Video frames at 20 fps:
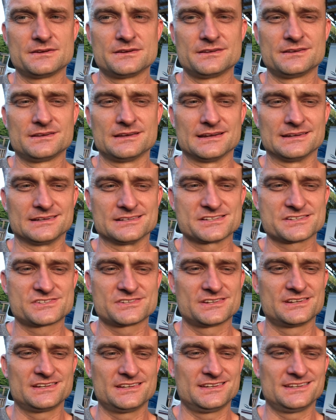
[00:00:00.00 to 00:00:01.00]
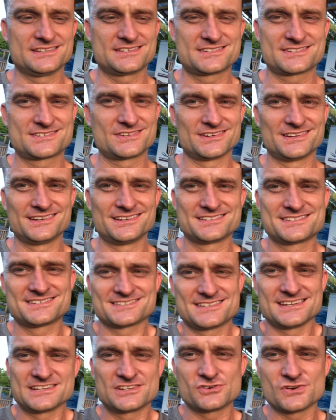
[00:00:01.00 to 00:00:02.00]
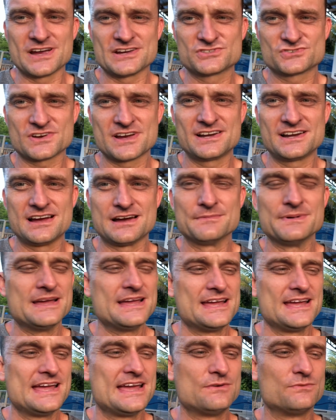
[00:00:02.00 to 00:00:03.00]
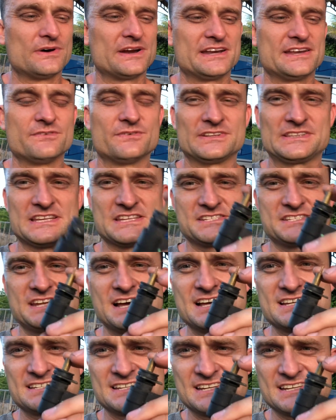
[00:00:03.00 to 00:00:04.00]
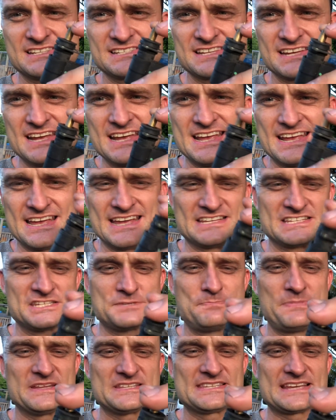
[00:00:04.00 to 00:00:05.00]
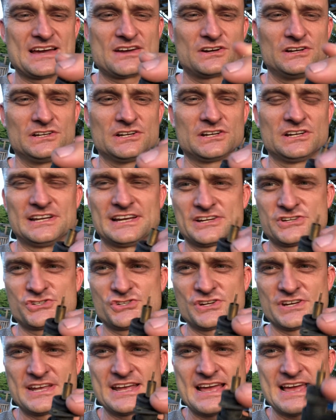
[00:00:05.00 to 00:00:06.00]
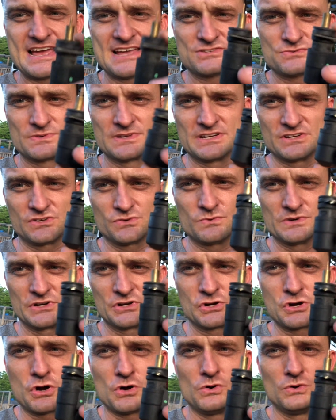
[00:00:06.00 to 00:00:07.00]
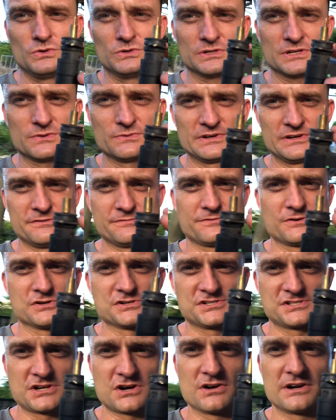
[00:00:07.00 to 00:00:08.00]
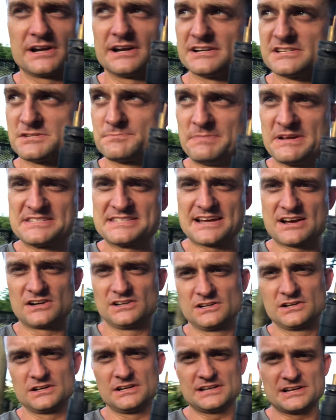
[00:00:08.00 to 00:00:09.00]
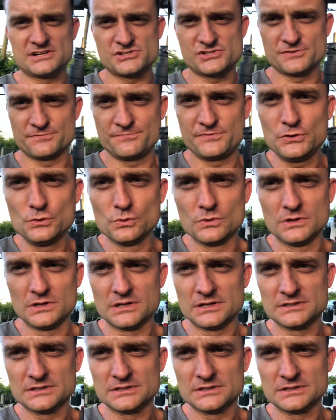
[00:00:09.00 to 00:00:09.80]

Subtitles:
Like it cranks right up. And what this does is it spits out a little extra gas when you're cold. When you first start it, it spits out a little extra fuel